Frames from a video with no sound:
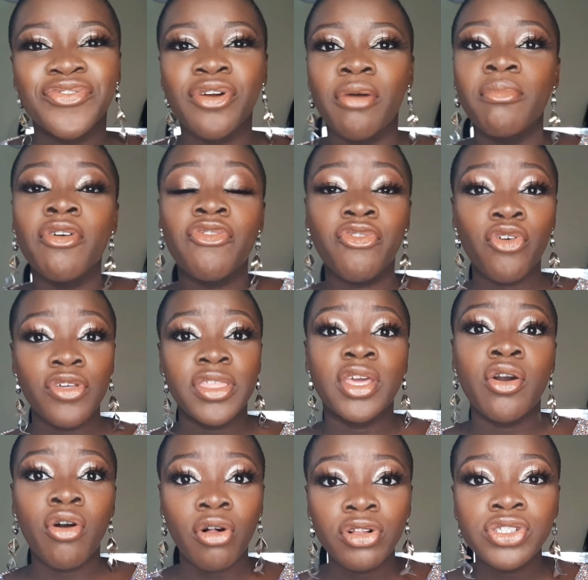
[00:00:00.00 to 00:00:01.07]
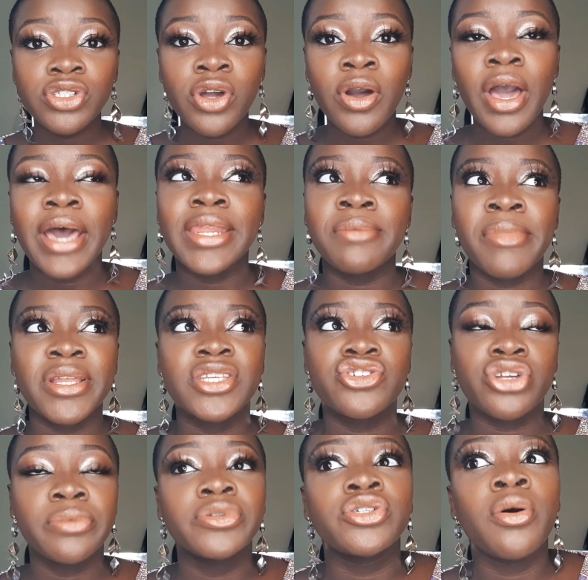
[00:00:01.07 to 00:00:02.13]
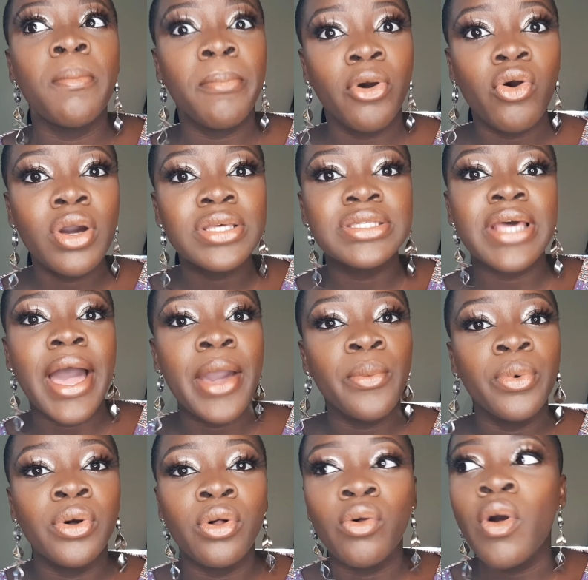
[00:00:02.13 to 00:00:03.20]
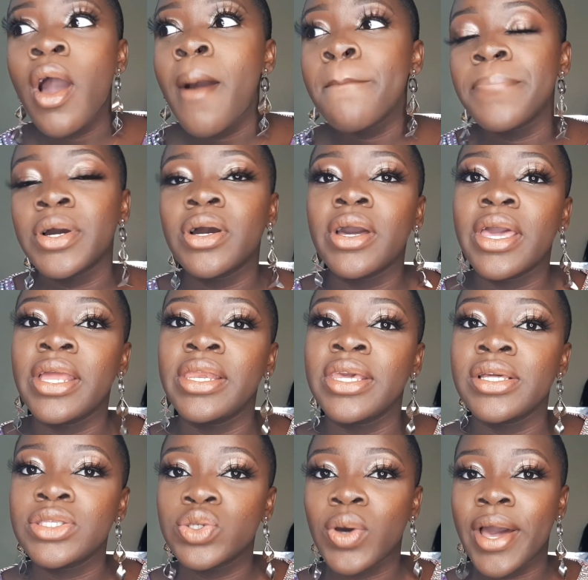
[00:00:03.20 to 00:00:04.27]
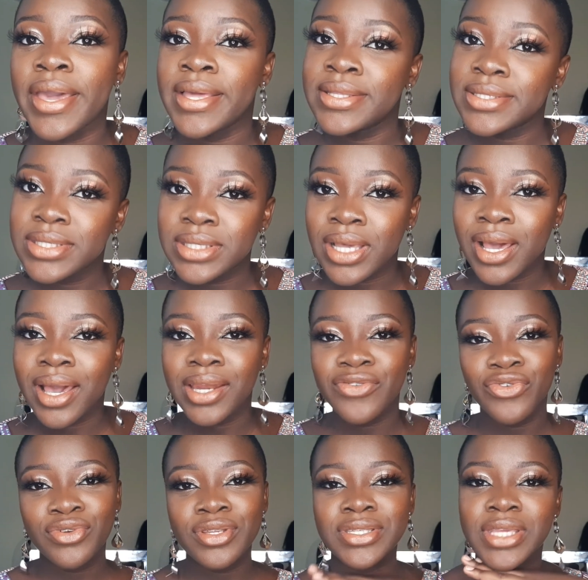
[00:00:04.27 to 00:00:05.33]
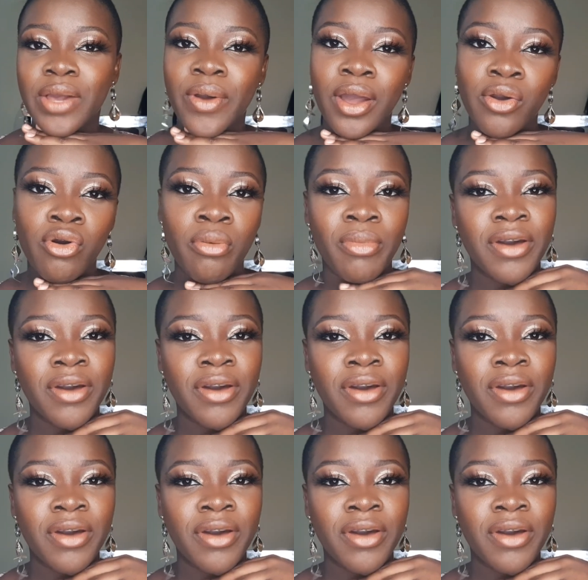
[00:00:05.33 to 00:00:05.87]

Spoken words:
from For the Culture, and in my description box I will put a link to our Insta. And if you want to see how I got